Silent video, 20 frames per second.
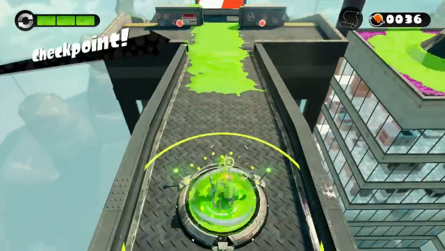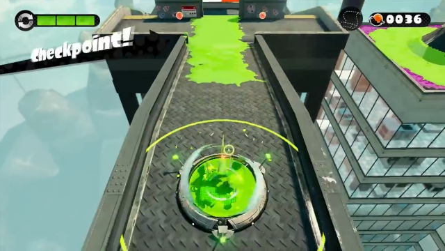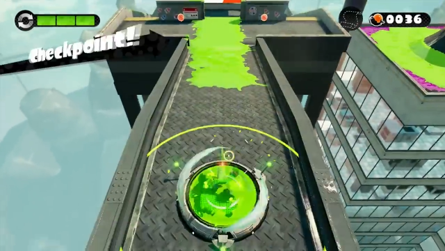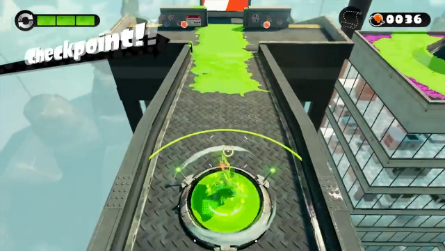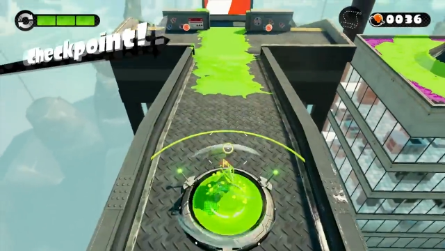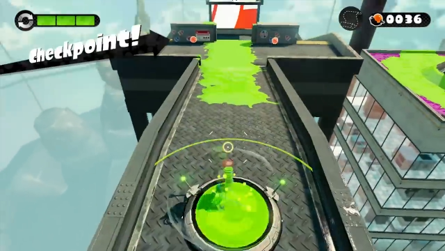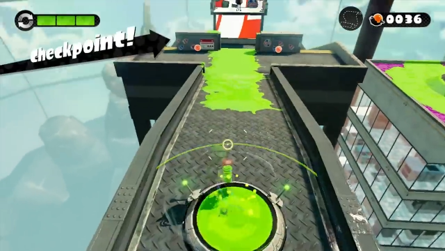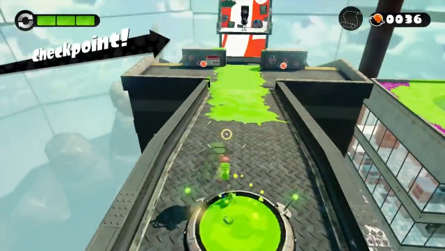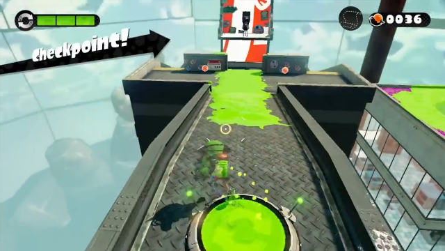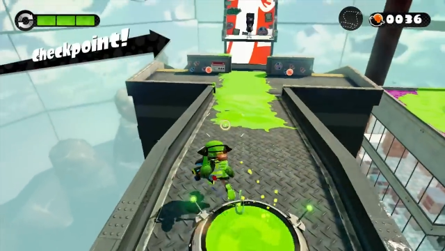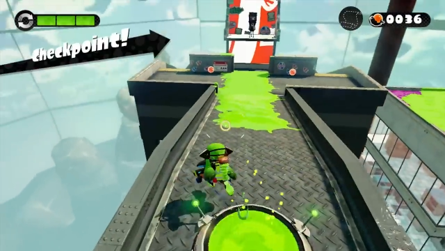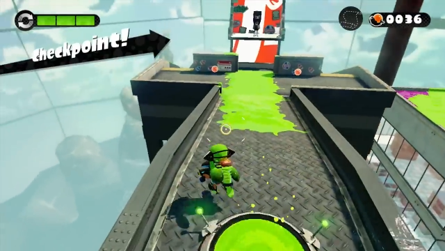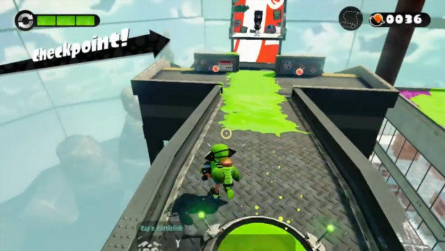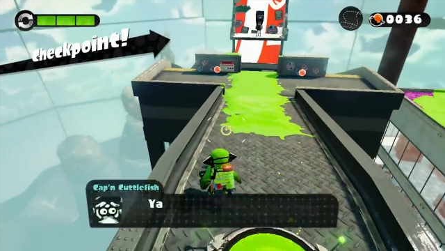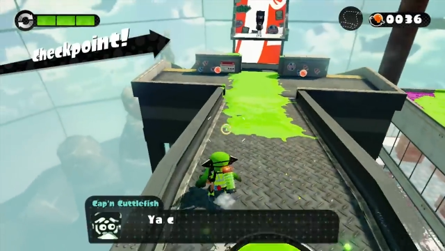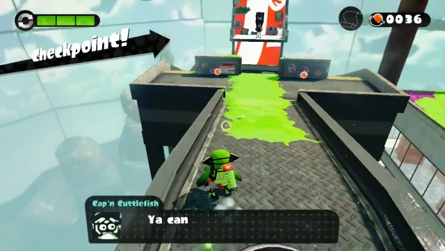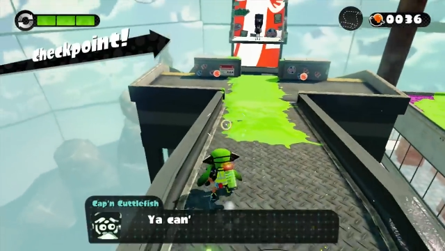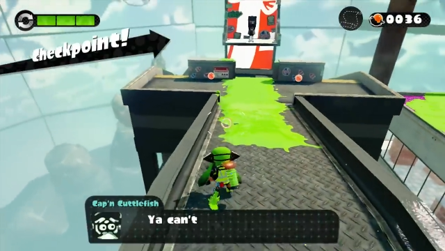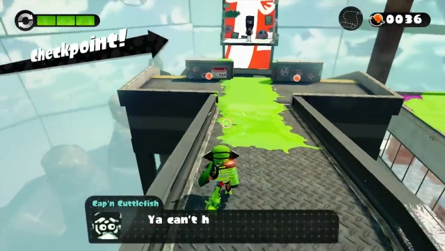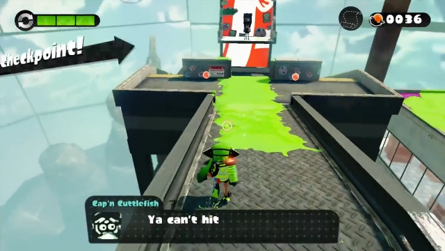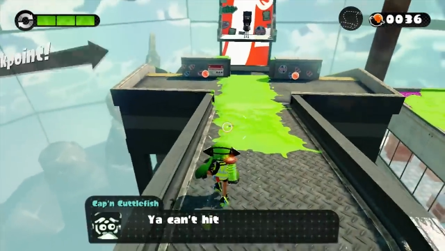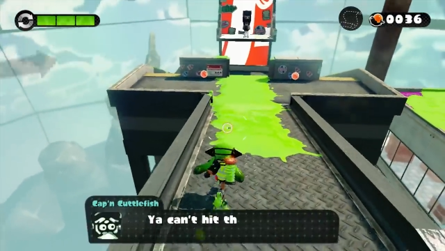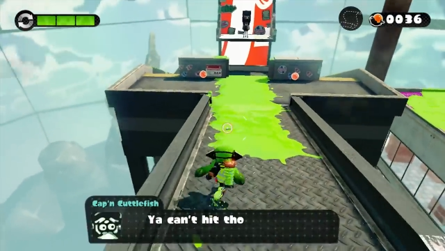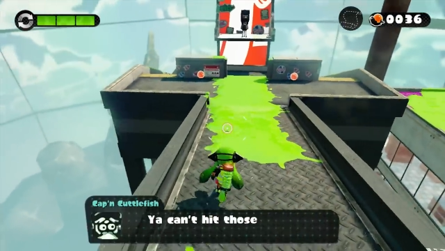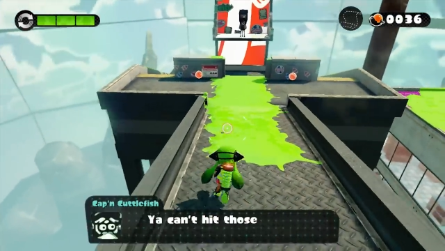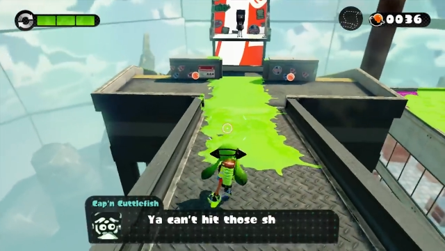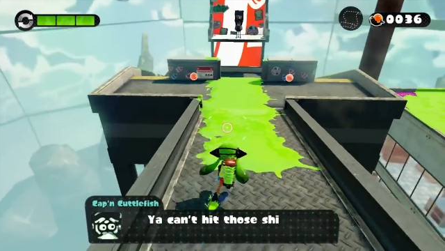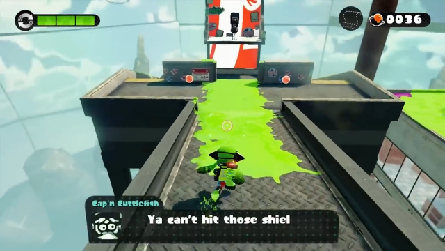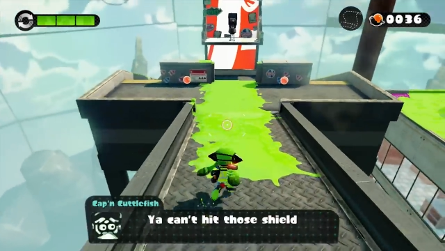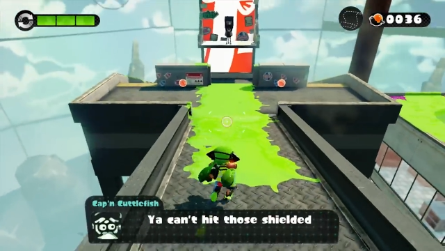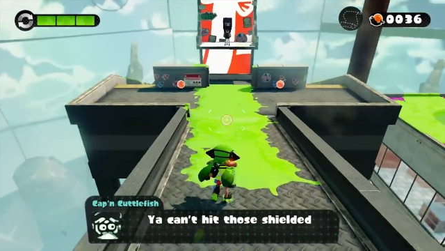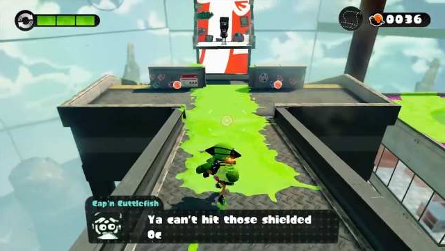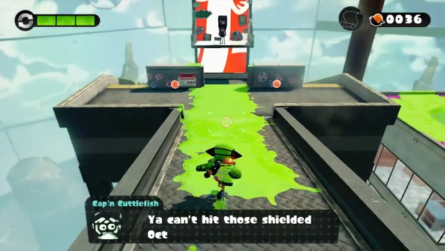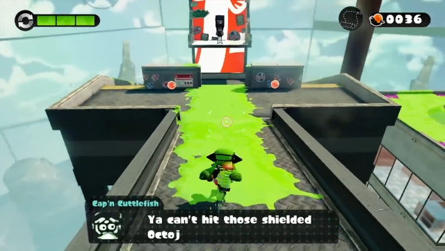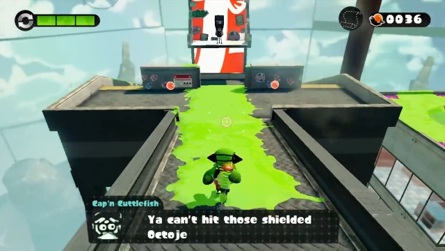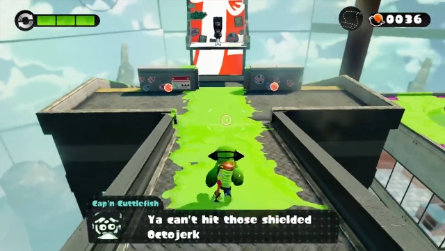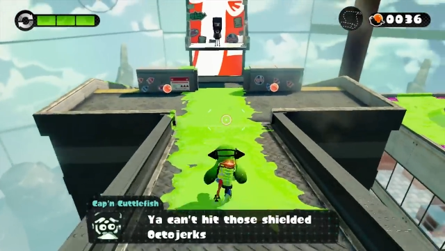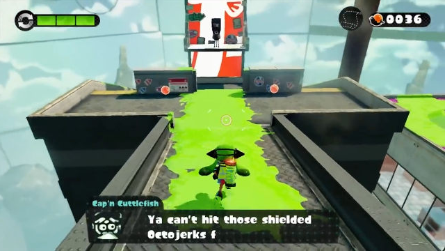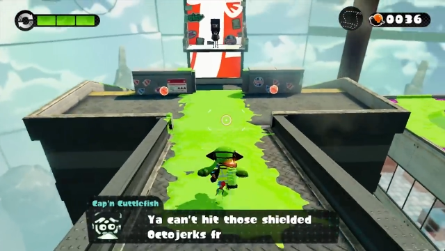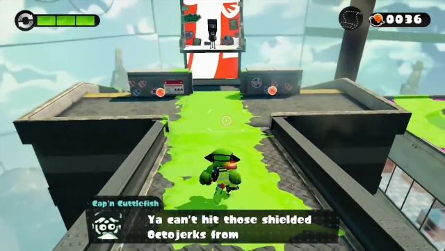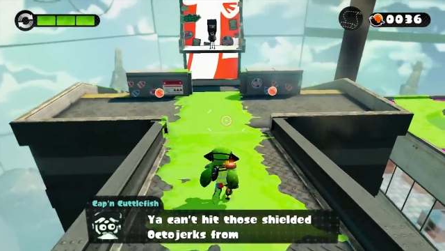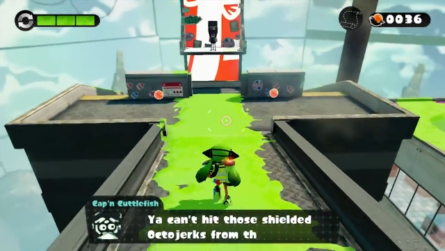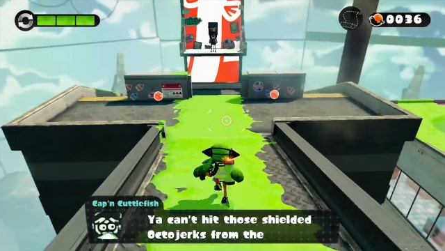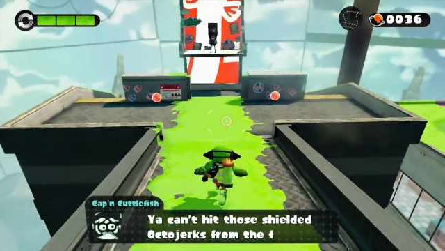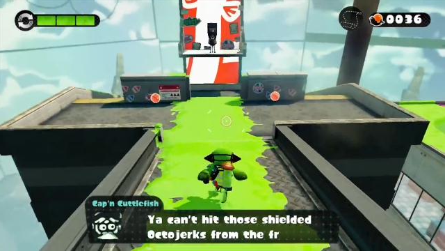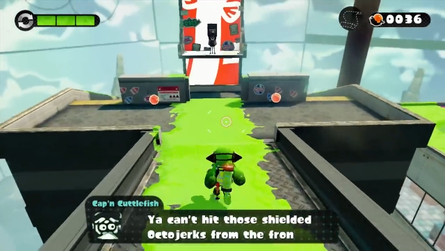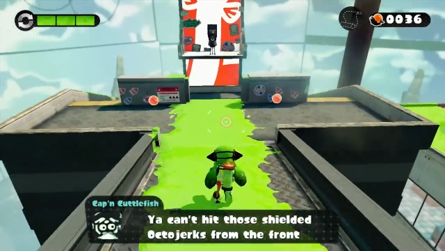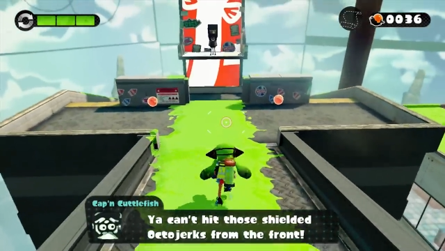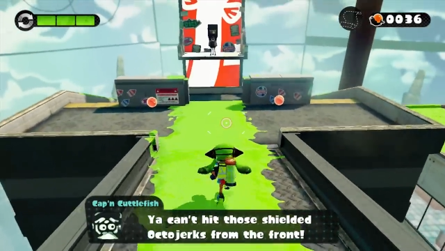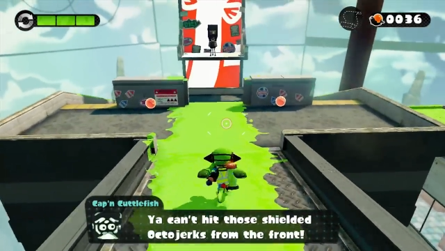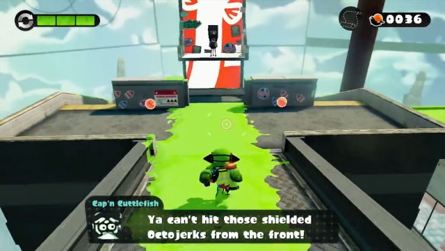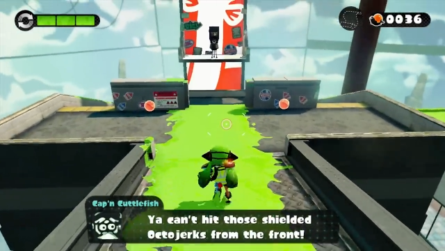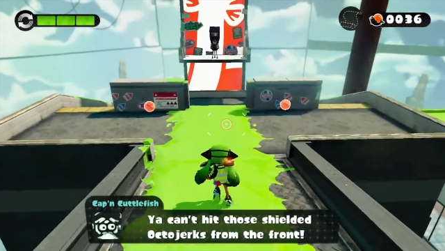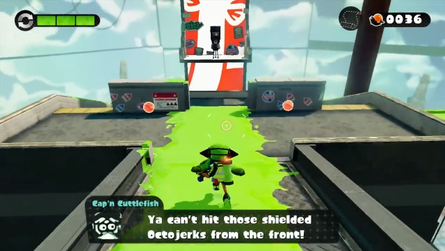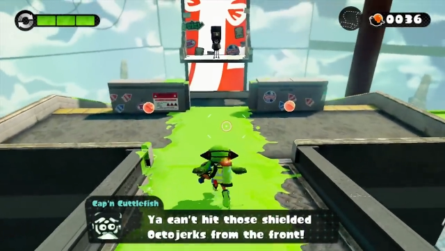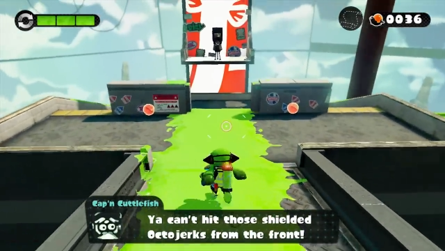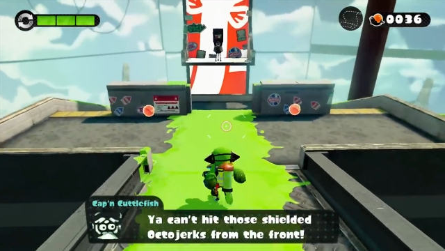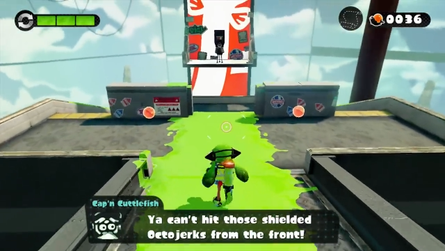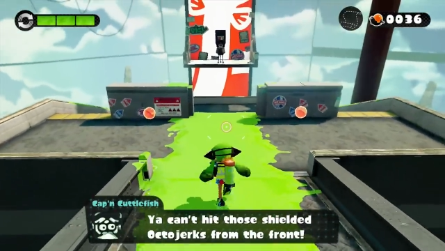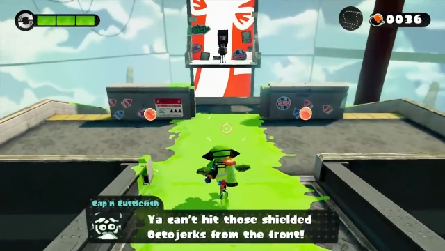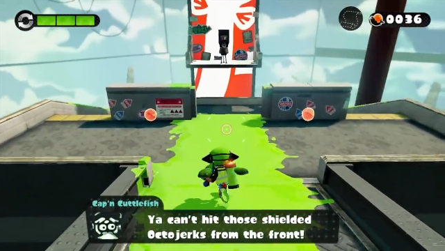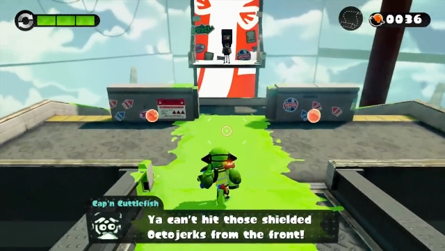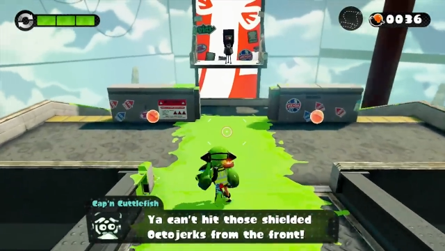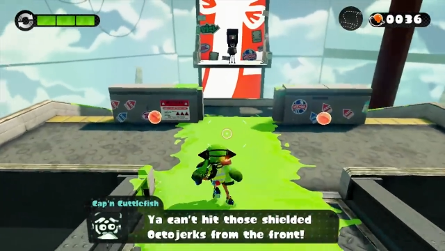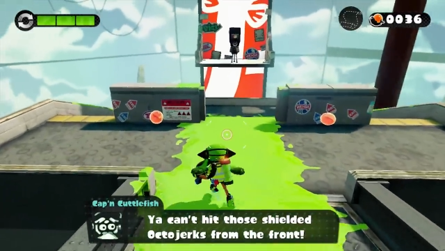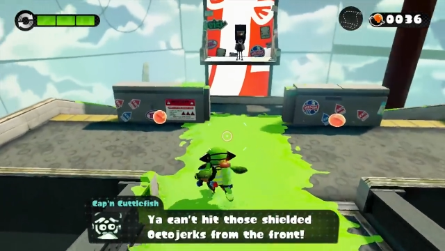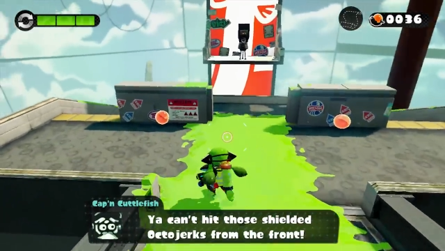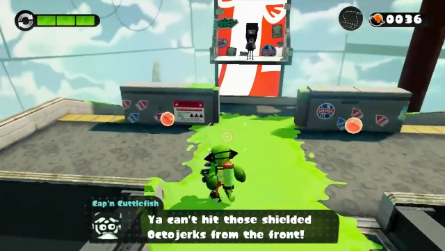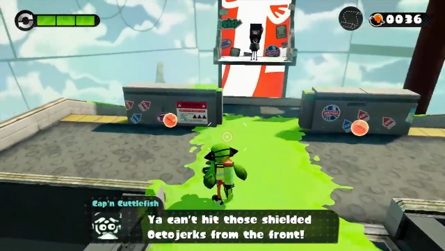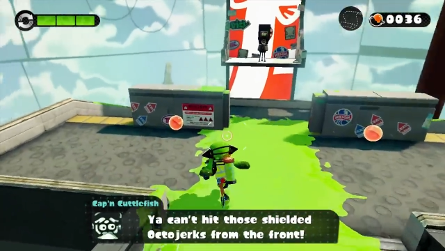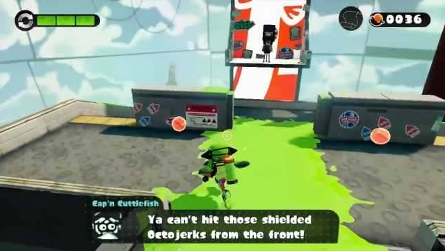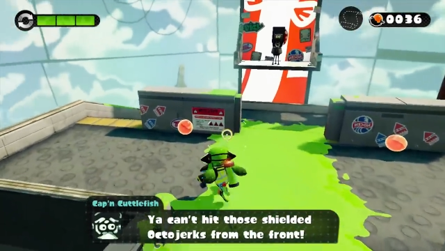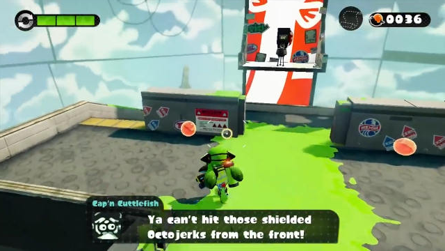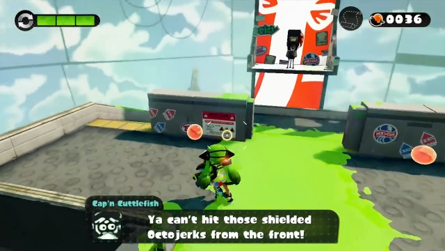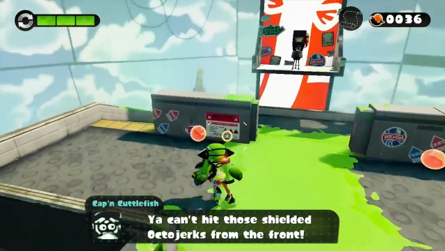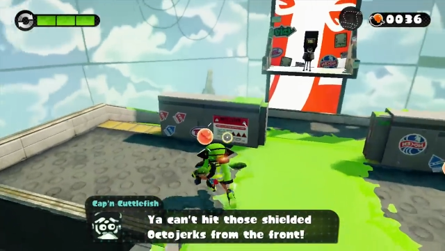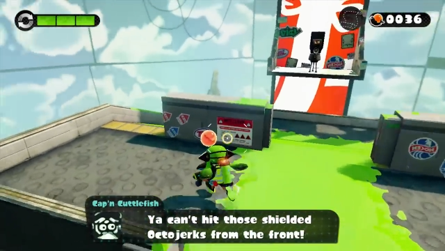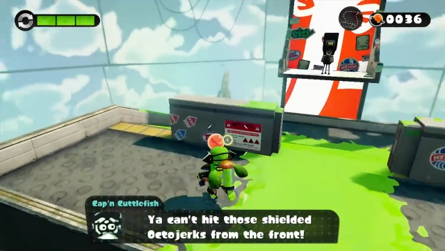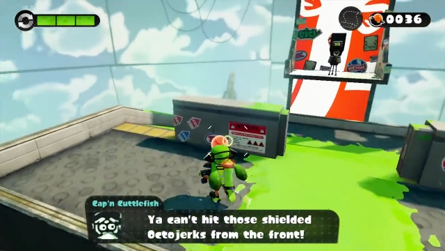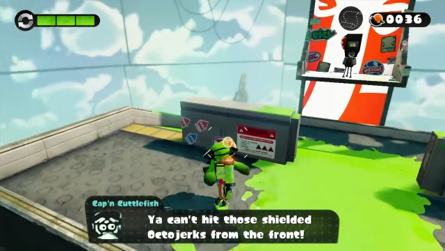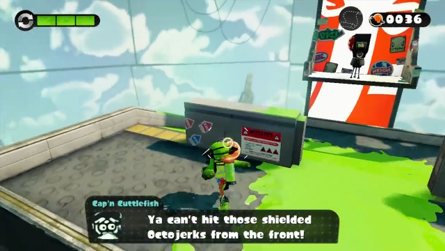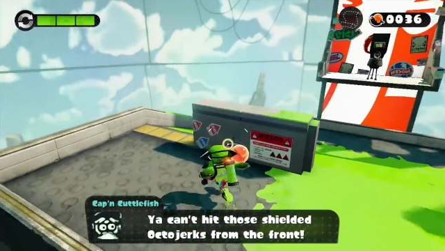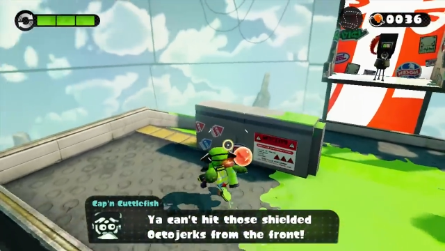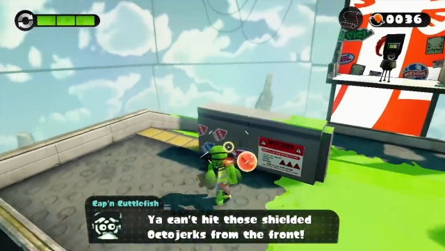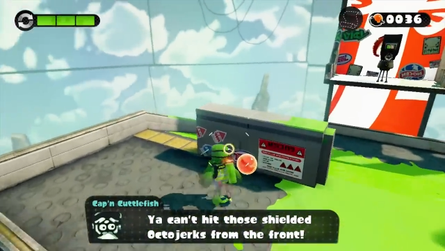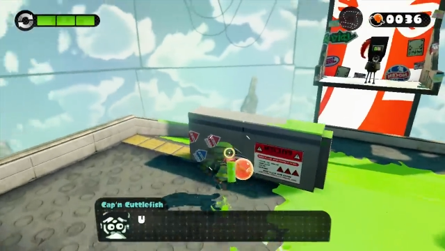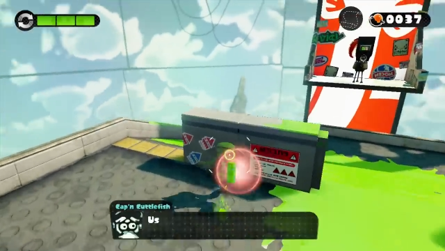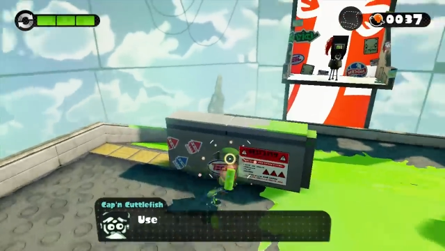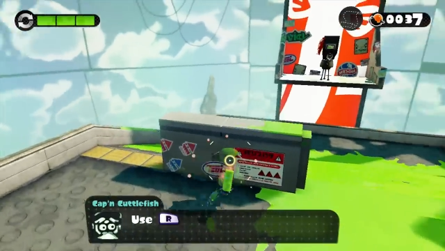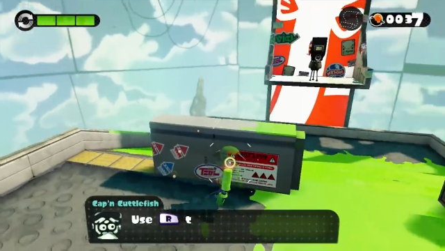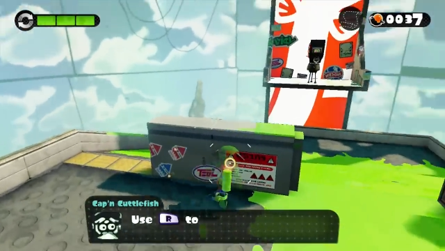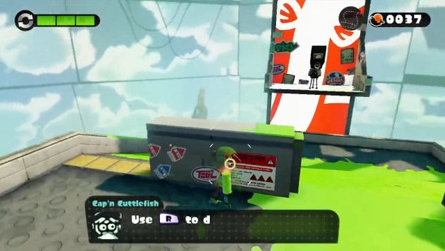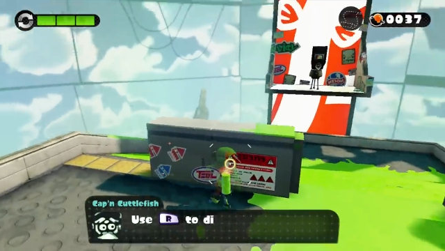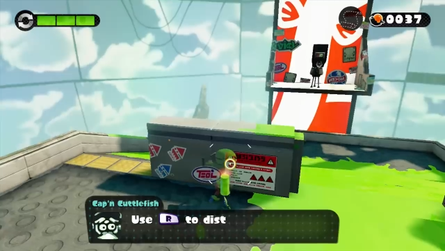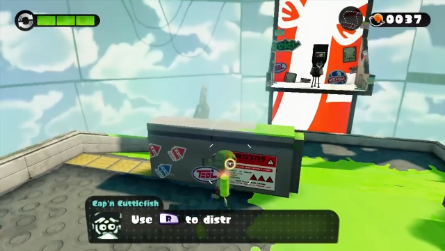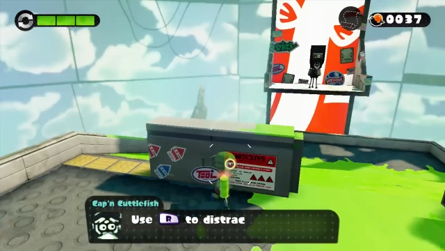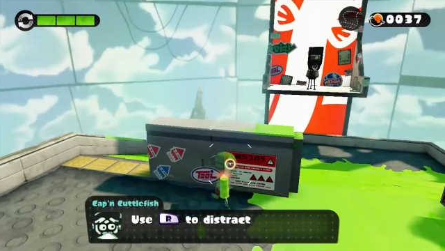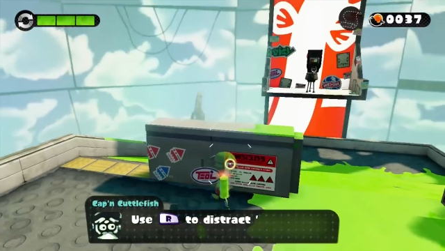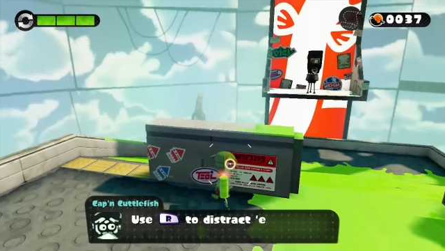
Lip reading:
No face is visible, so there are no lips to read.